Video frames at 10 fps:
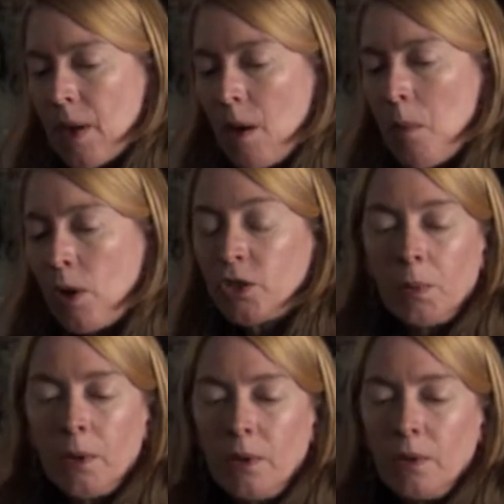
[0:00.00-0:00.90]

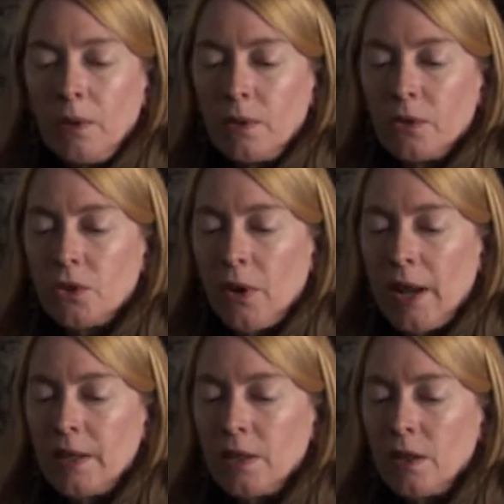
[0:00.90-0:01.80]
multiple
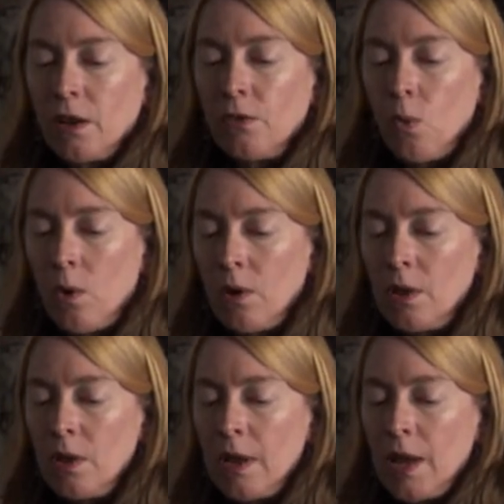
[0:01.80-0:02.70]
strands of
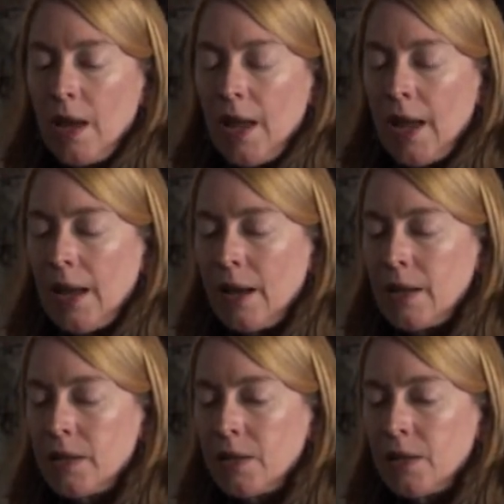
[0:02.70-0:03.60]
wool,
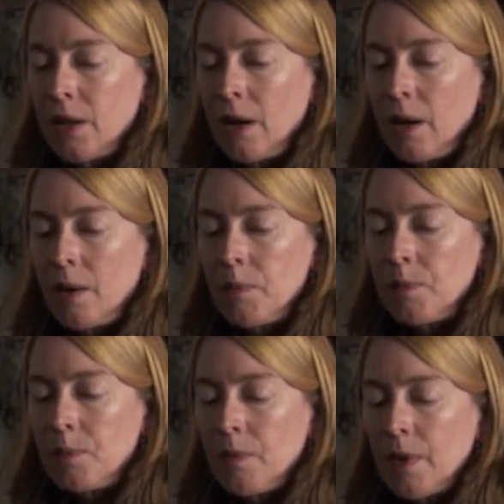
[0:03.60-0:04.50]
and
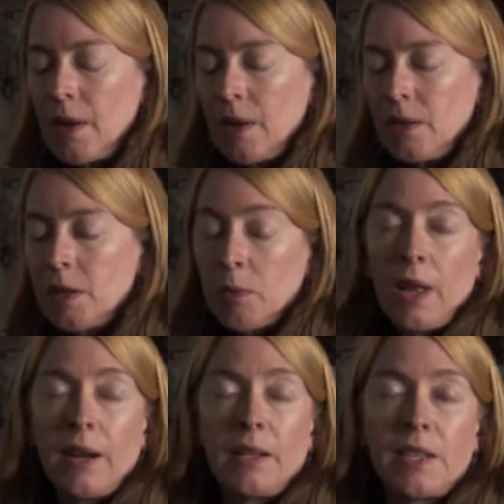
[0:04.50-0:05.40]

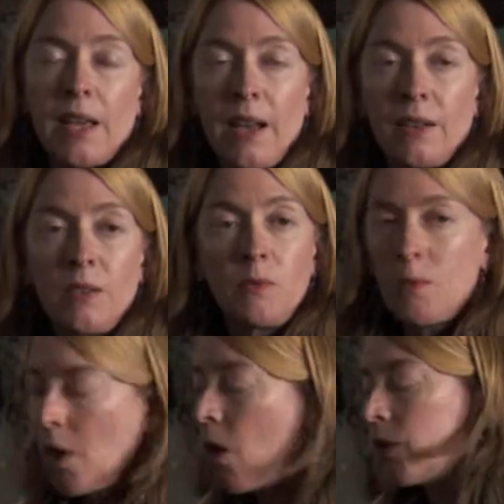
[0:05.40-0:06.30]
Timberline has had
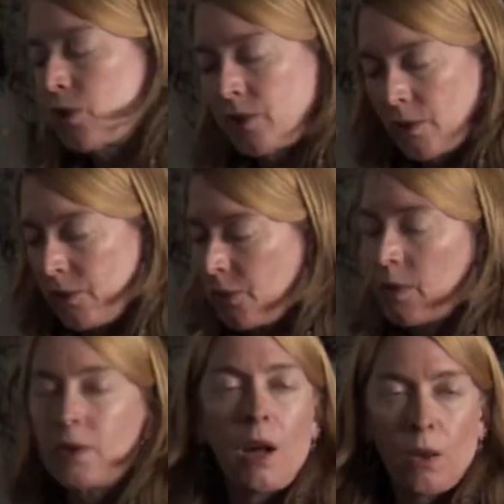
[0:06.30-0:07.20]
all sorts of
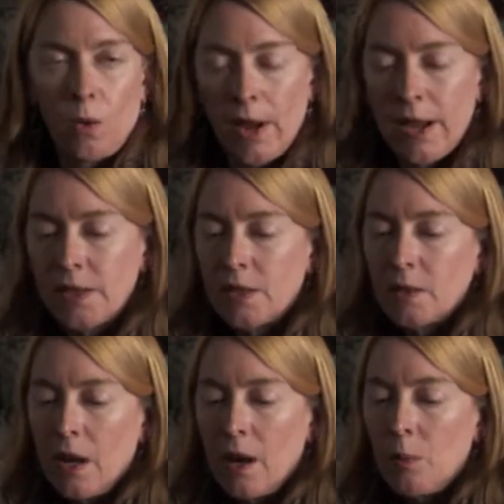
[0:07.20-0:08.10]
colorways
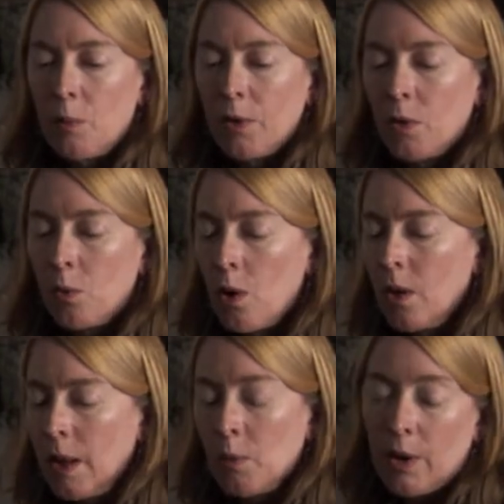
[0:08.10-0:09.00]
with the
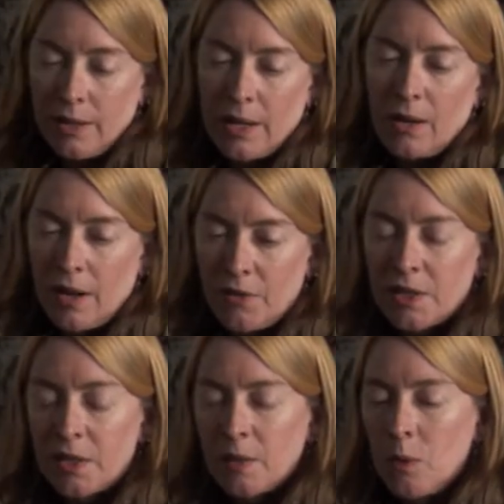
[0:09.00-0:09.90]
wool. I'm right now
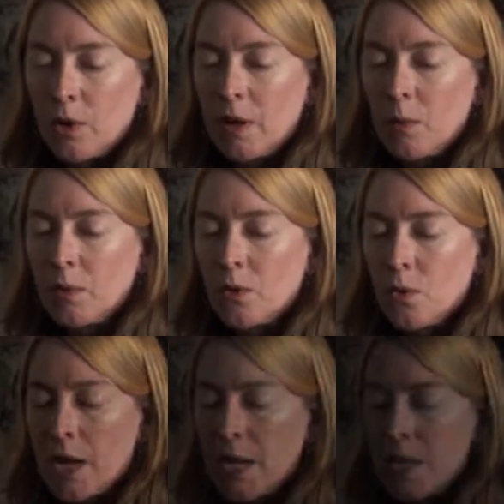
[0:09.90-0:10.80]
obviously working with
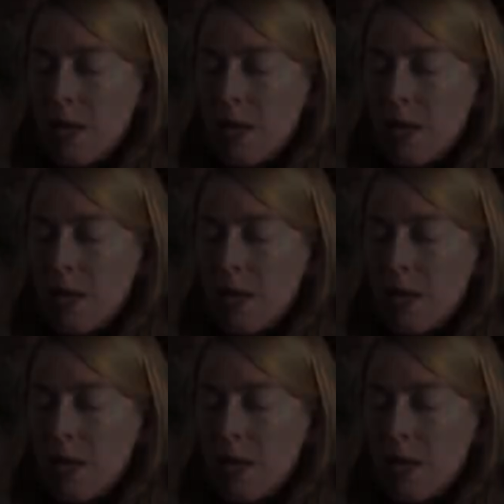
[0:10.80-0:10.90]
green.